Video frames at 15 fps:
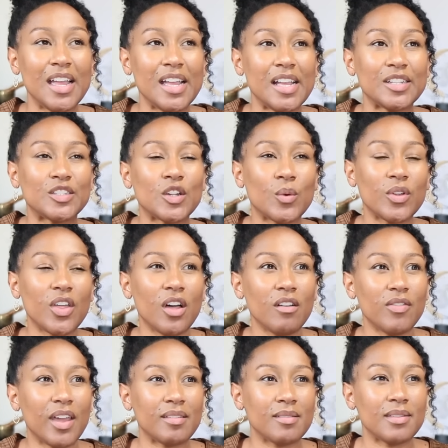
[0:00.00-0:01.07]
And so with all of
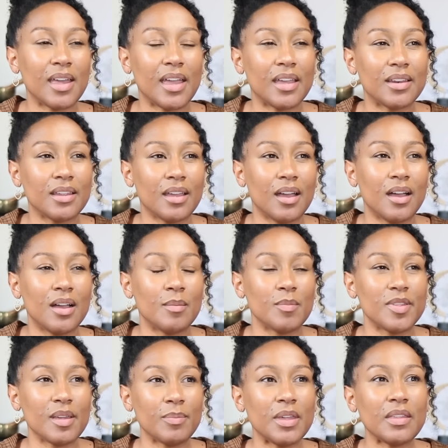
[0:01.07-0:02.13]
that said,
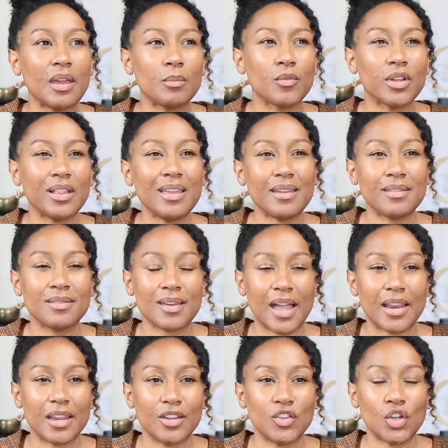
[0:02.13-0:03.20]
something I'm really
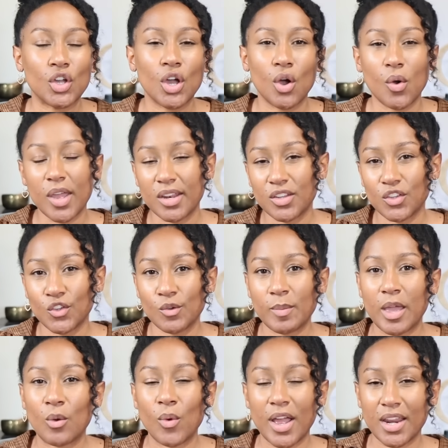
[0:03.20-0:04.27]
excited to go into
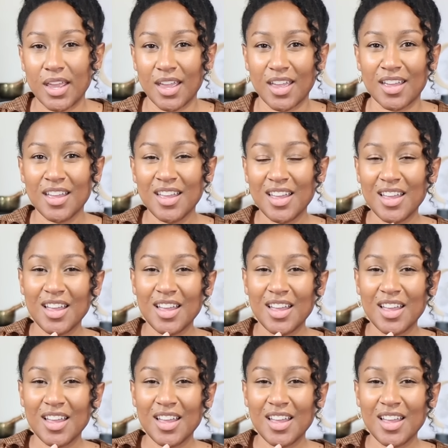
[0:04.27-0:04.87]
my wedding